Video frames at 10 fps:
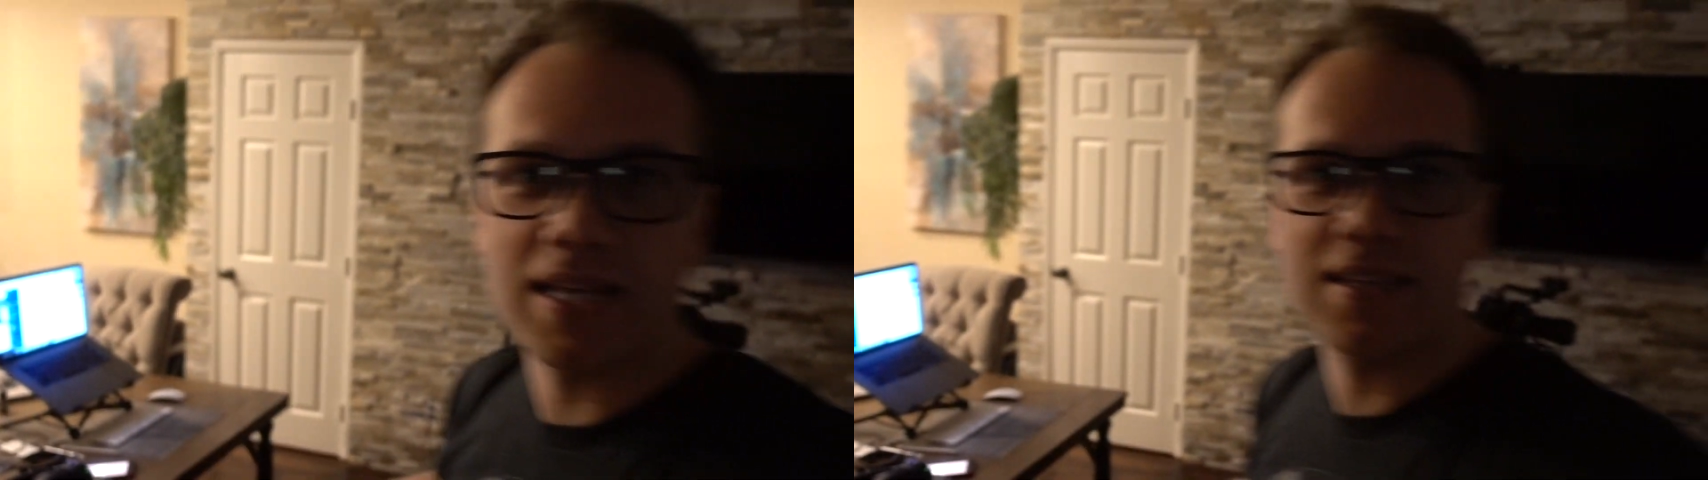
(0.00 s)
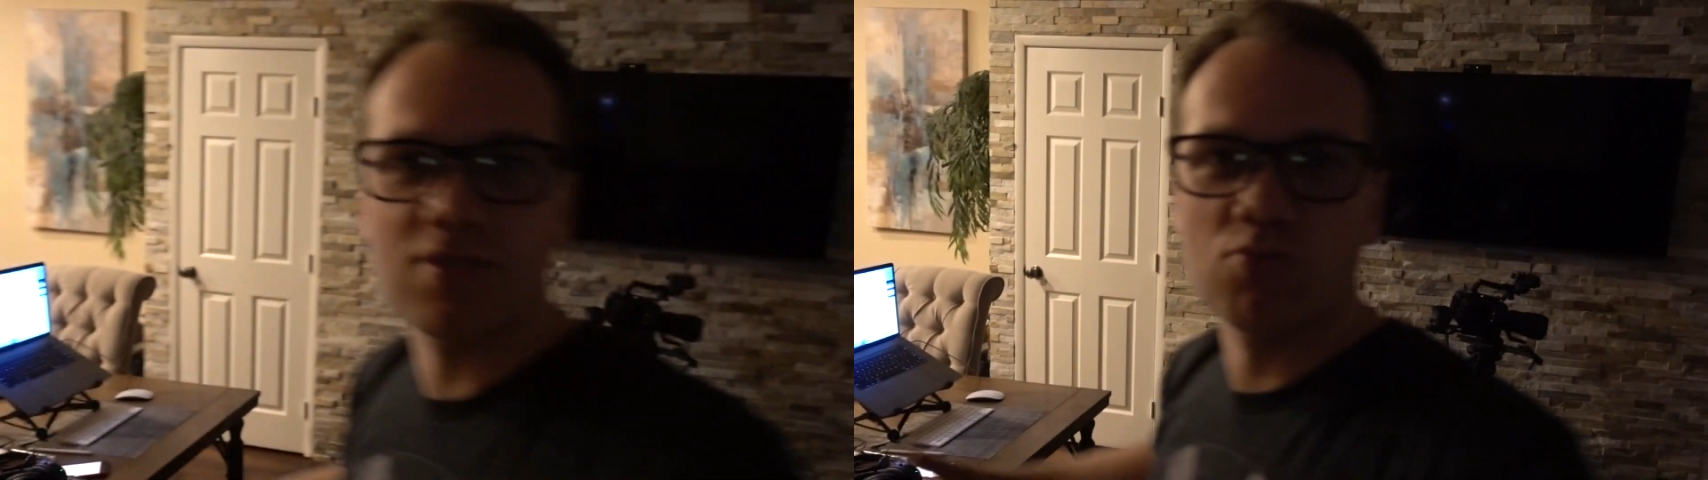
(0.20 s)

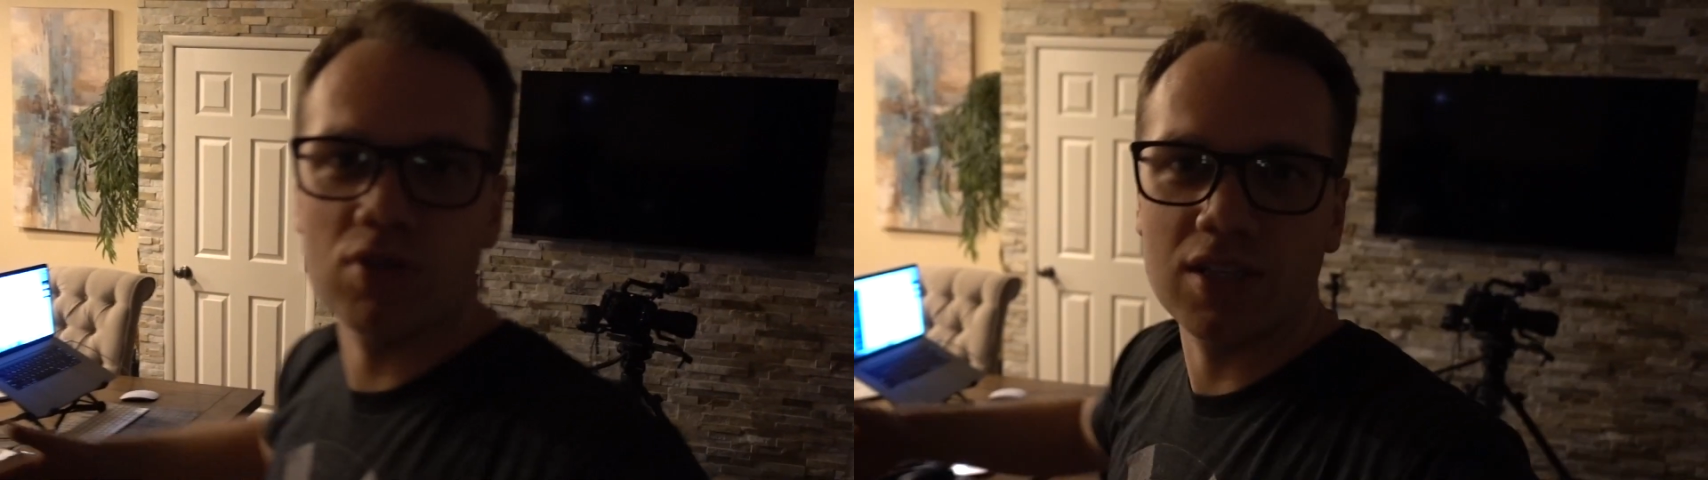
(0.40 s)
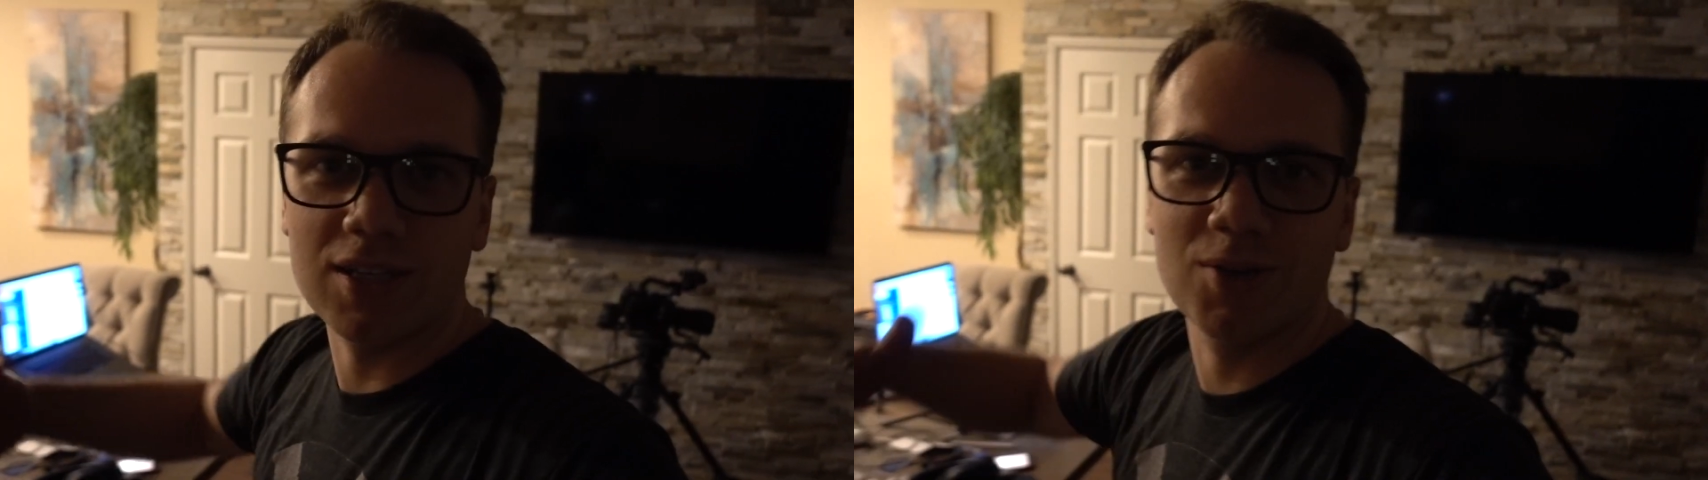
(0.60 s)
it this
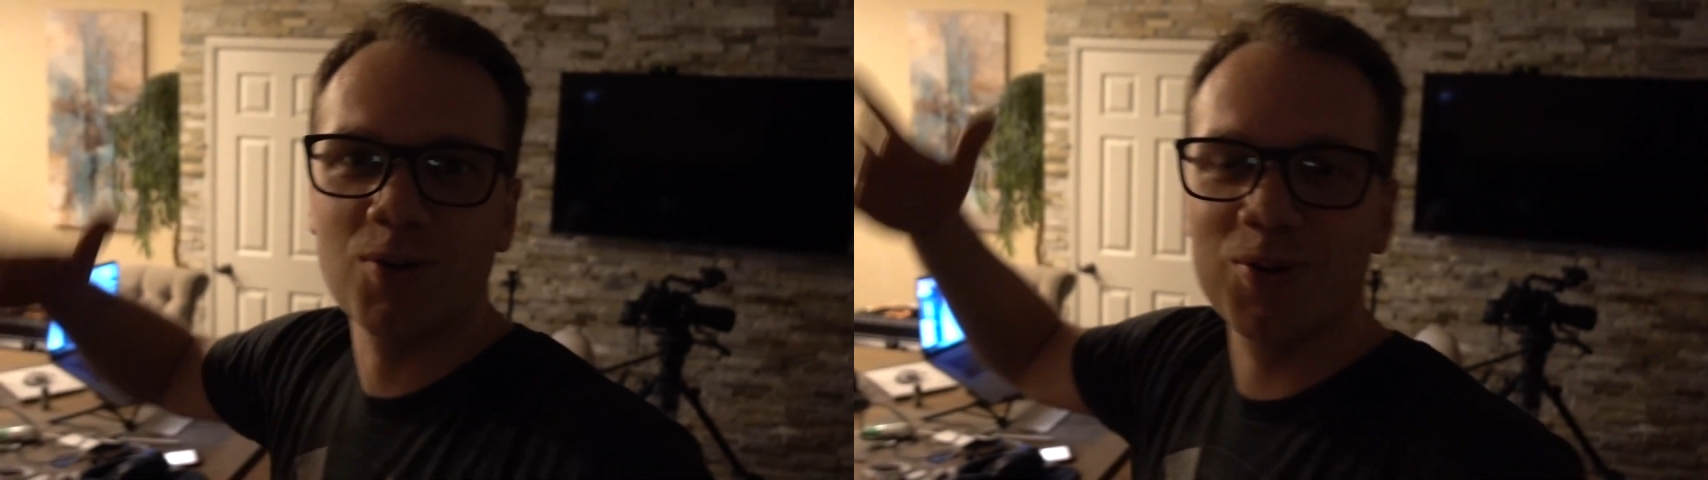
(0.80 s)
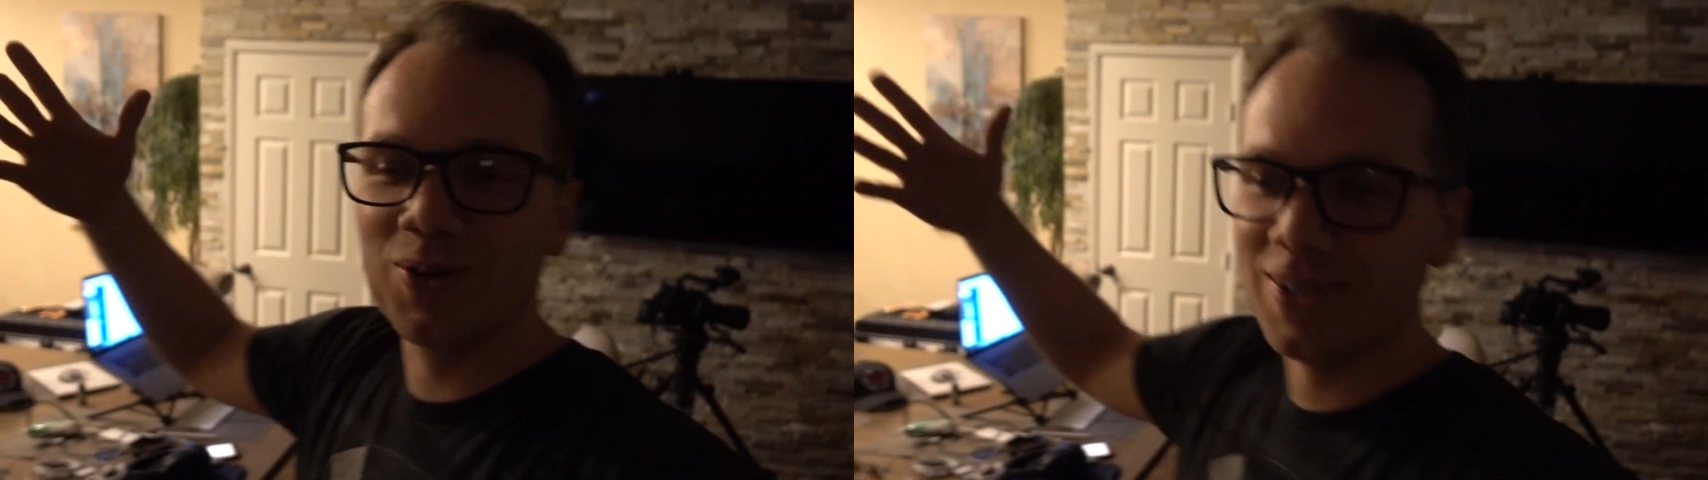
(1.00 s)
really
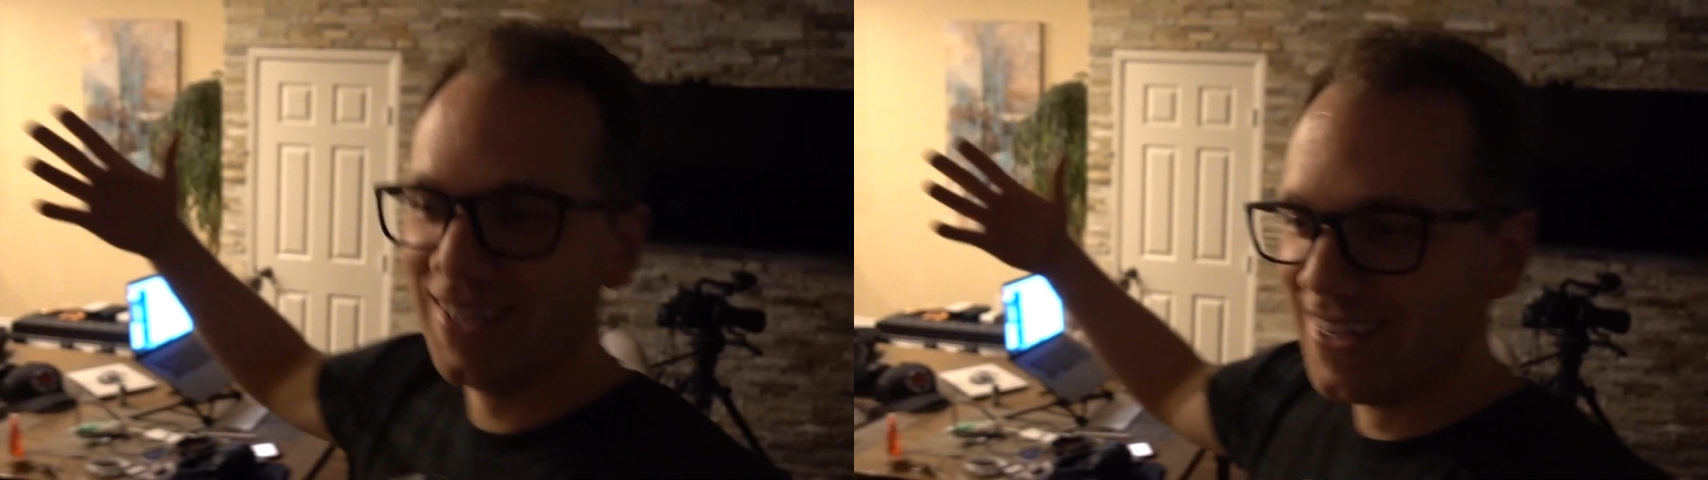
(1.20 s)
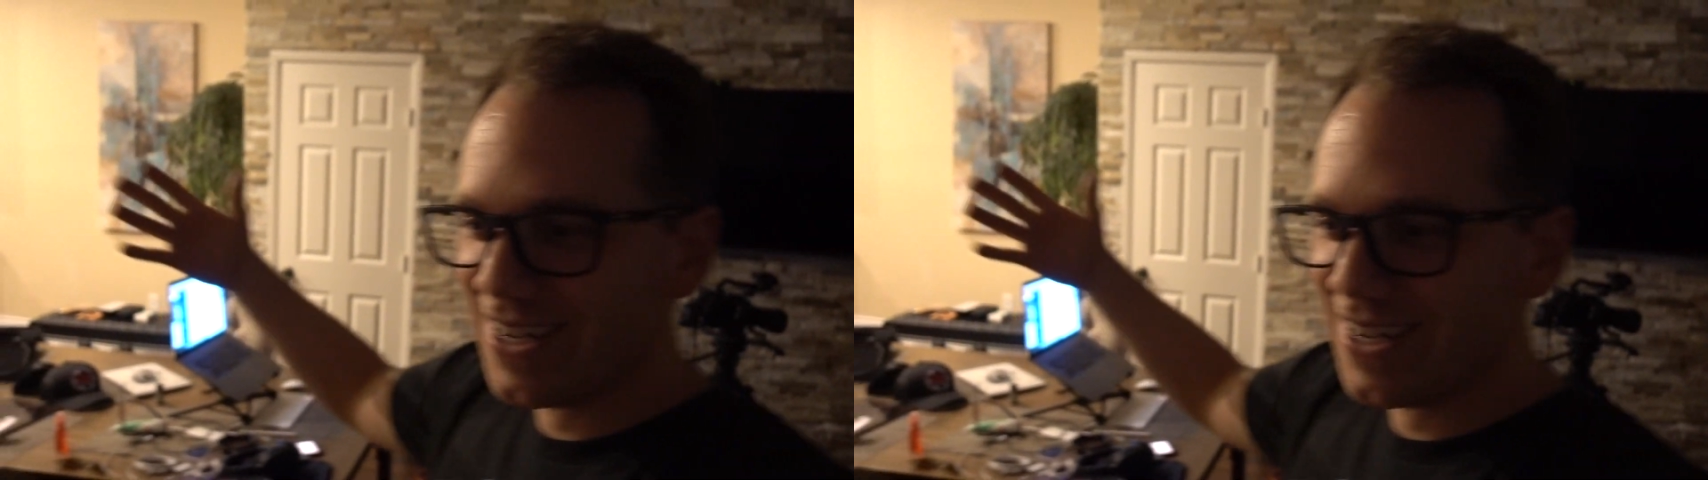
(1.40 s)
cool,